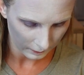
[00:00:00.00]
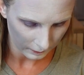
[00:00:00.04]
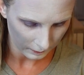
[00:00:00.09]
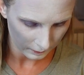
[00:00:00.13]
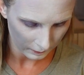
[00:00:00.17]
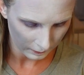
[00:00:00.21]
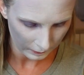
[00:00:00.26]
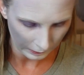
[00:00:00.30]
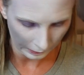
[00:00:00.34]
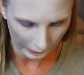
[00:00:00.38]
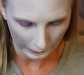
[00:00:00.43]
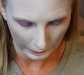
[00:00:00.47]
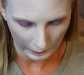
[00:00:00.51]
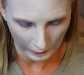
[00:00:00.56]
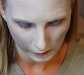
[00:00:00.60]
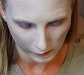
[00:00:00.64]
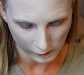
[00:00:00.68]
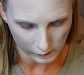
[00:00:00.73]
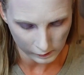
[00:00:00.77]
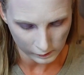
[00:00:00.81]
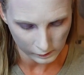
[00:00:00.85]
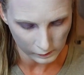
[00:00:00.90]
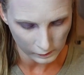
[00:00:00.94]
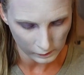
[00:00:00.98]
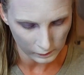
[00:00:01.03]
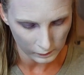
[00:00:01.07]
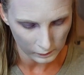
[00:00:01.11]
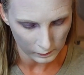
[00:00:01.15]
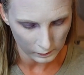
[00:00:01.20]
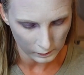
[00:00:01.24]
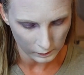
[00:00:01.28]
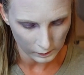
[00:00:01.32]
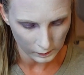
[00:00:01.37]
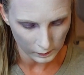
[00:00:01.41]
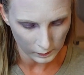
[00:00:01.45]

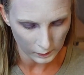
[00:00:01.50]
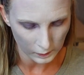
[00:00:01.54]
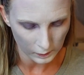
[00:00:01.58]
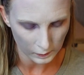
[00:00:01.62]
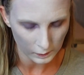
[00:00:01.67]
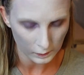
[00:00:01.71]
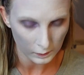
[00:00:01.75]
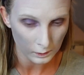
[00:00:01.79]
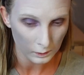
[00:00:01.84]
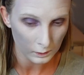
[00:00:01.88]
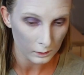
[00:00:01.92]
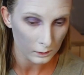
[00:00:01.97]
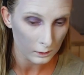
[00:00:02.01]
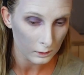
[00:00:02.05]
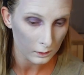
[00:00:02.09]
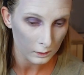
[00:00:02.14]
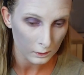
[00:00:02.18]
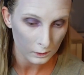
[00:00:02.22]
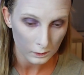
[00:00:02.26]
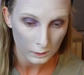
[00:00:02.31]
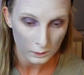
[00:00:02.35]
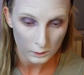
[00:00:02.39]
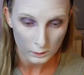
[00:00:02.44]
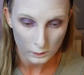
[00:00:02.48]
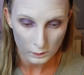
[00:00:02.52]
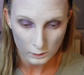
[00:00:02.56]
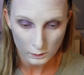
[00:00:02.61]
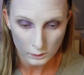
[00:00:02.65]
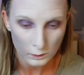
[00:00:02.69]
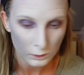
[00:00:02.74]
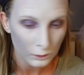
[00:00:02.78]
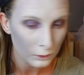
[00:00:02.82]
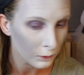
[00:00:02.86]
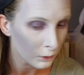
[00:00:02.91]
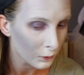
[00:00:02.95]

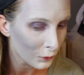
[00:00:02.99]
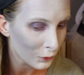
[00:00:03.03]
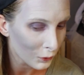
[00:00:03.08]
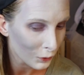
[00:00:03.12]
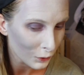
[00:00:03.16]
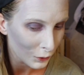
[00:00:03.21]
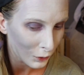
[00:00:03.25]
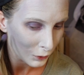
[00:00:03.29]
(silence)